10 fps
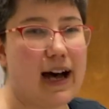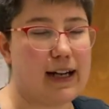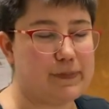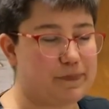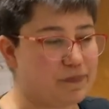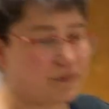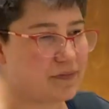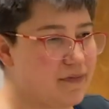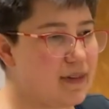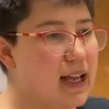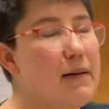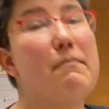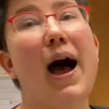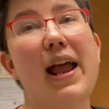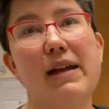um,
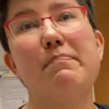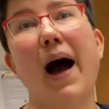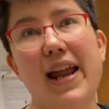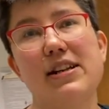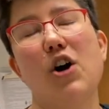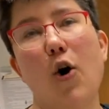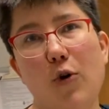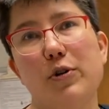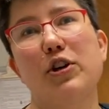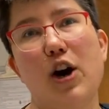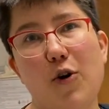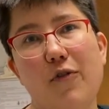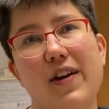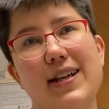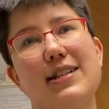might it might hold
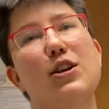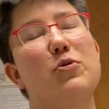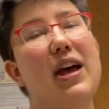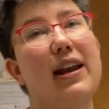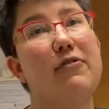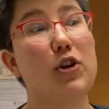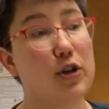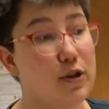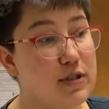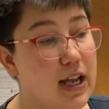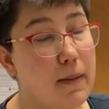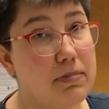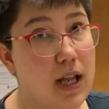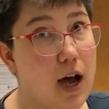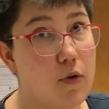COVID. So then if you're using a
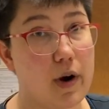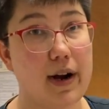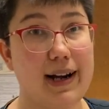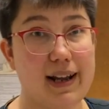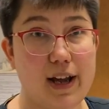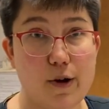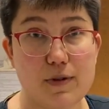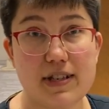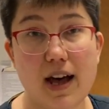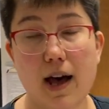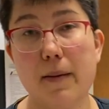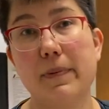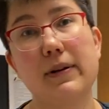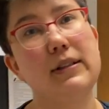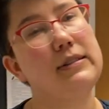blower and it goes
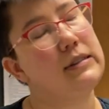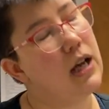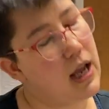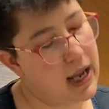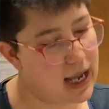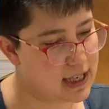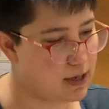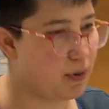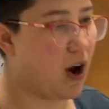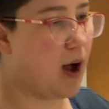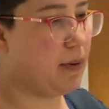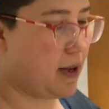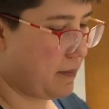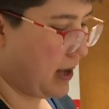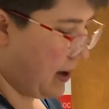up, it's a
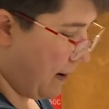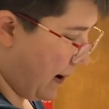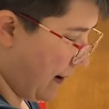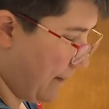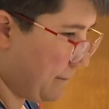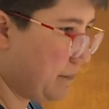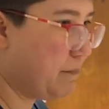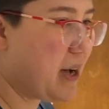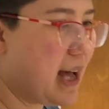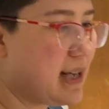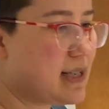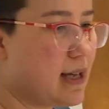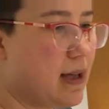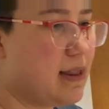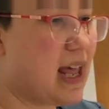problem. Um, but
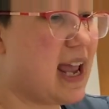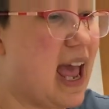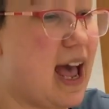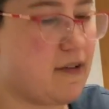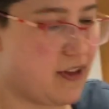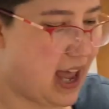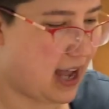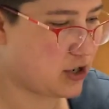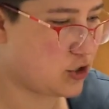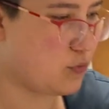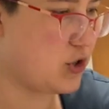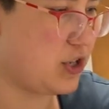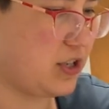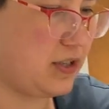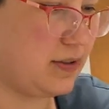they have
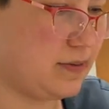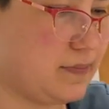actual